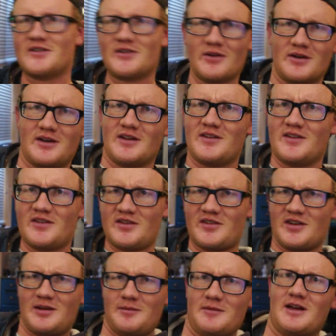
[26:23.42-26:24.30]
So it doesn't
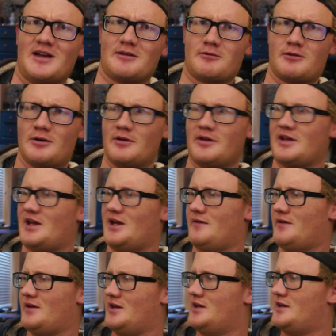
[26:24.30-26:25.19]
seem like we really
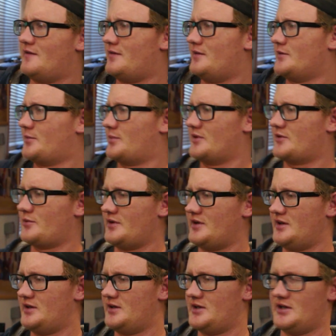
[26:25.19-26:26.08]
have any difference
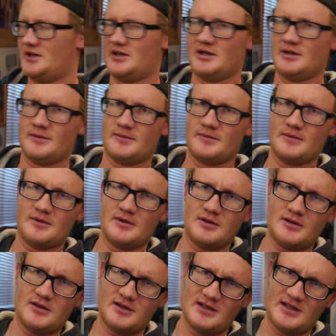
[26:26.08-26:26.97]
between an
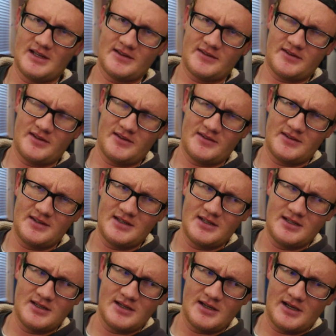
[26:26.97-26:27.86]

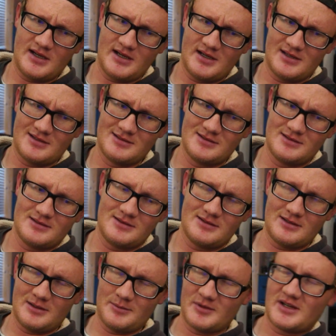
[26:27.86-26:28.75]
SSD and
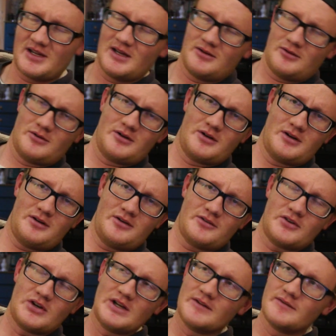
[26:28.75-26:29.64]
a mechanical
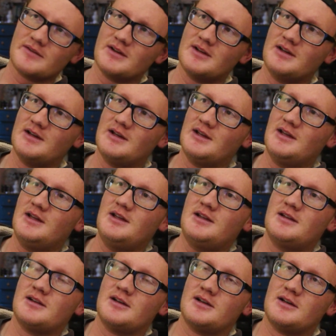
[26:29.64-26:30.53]
hard drive.
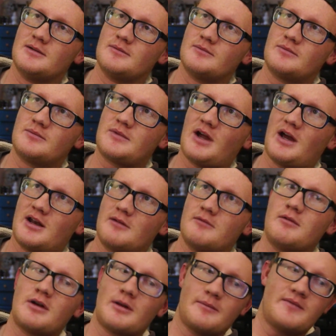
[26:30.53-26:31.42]
Kind
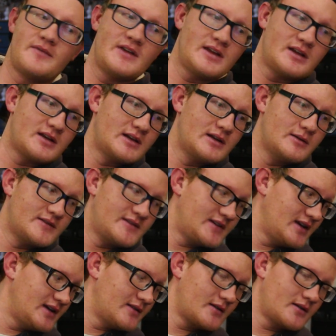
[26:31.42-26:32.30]
of what I'm thinking.
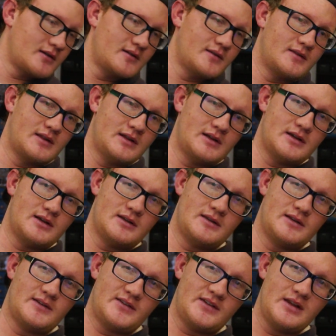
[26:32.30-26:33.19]
It's either
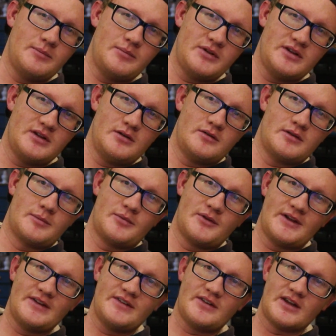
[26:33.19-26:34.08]
the CPU and the
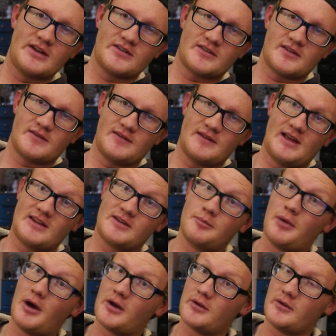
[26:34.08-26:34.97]
PlayStation
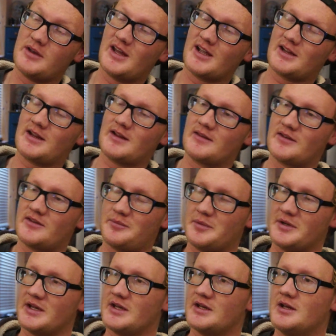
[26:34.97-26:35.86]
that's bottlenecking the
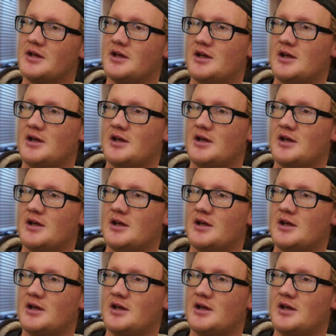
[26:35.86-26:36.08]
speed,